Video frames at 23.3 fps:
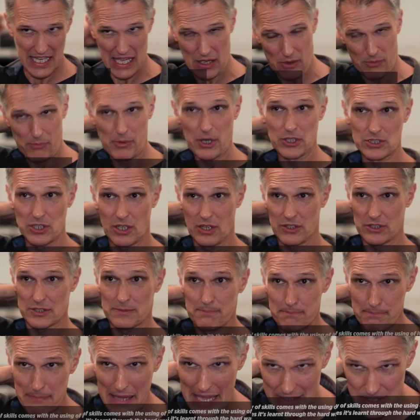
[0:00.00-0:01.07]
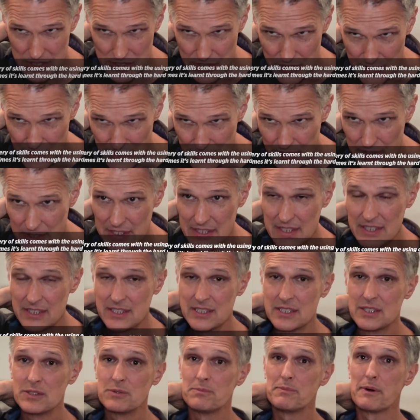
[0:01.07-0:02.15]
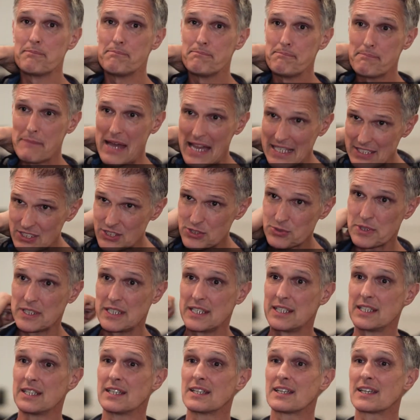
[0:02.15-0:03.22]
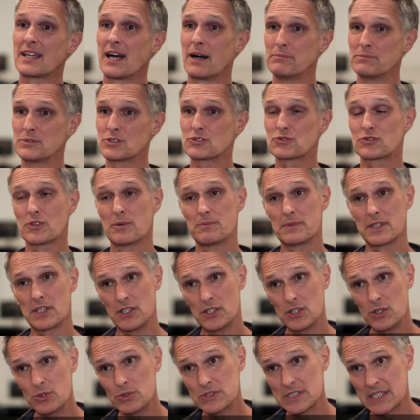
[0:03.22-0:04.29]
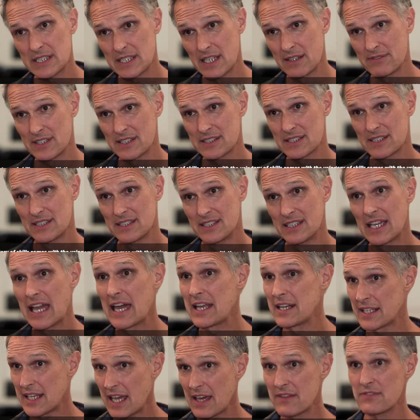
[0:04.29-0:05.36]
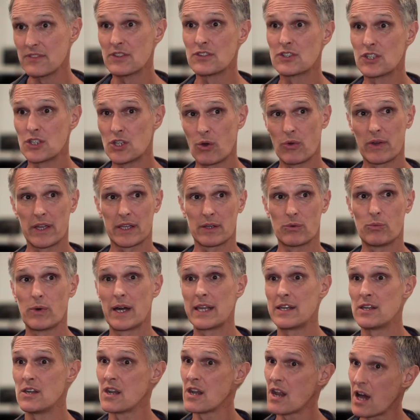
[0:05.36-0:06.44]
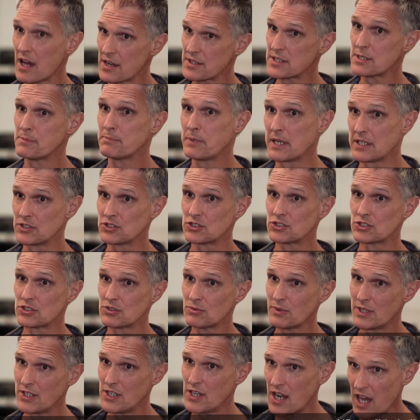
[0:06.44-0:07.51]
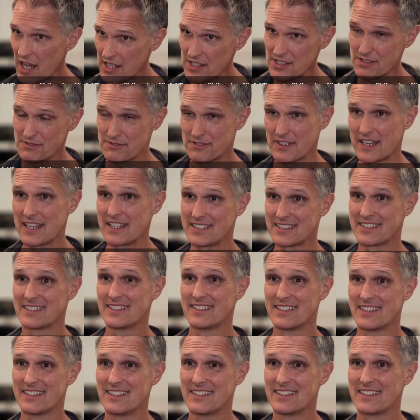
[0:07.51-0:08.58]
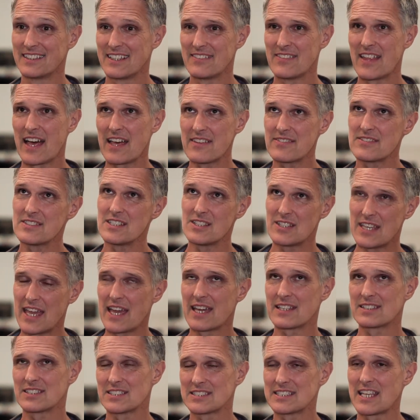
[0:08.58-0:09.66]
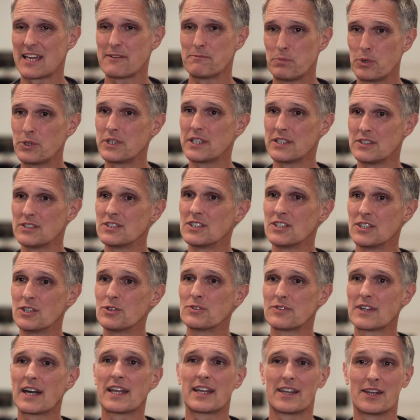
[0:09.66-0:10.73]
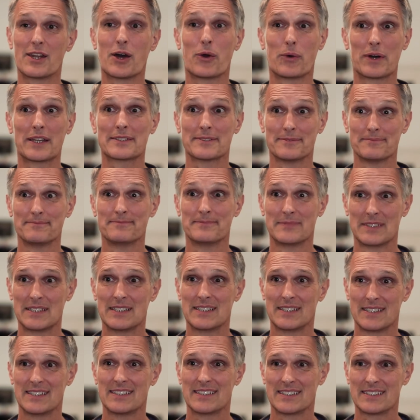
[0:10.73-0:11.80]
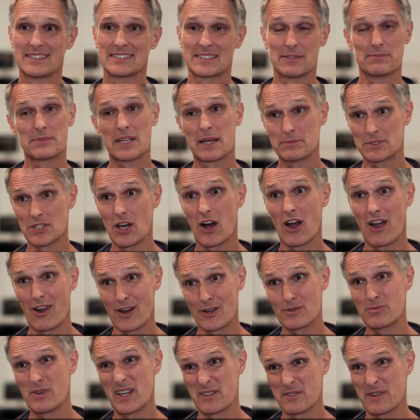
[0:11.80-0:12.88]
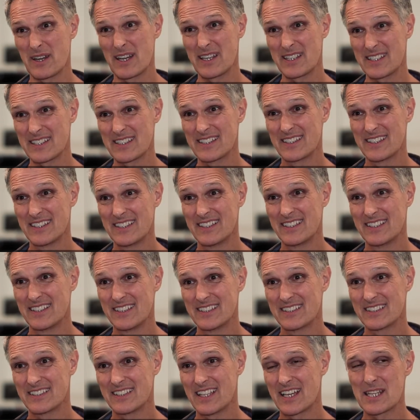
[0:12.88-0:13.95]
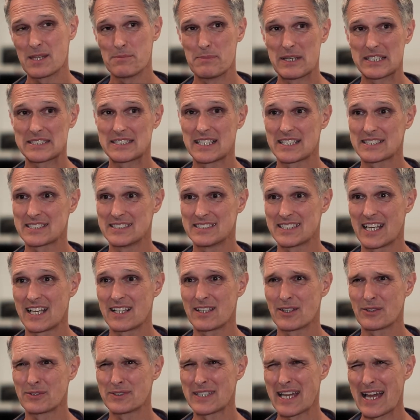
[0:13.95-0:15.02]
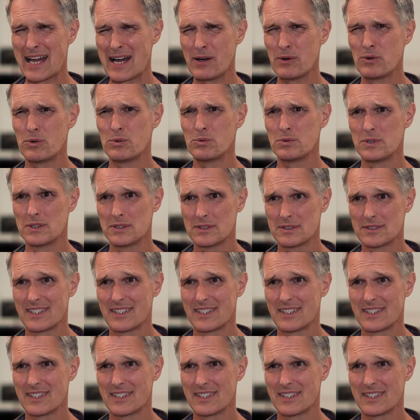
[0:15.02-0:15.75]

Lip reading: now, martial arts, master. But mastery comes from the using of it. And again, the knowing when not to punch, when not to fight. And that you can't just have put into you. You've got to know it. Sometimes the hard way, right? A lot of the best lessons I learned, oh.